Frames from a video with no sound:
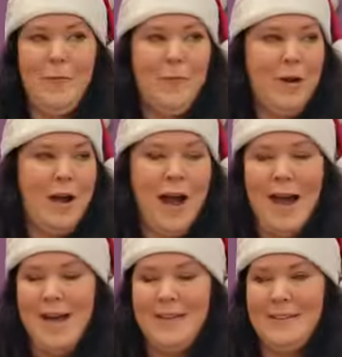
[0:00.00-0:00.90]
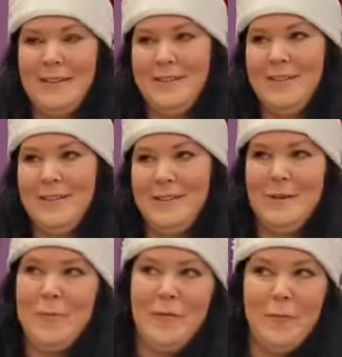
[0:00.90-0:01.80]
and grow.
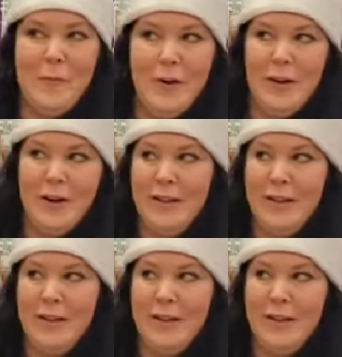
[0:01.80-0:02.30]
Some of them were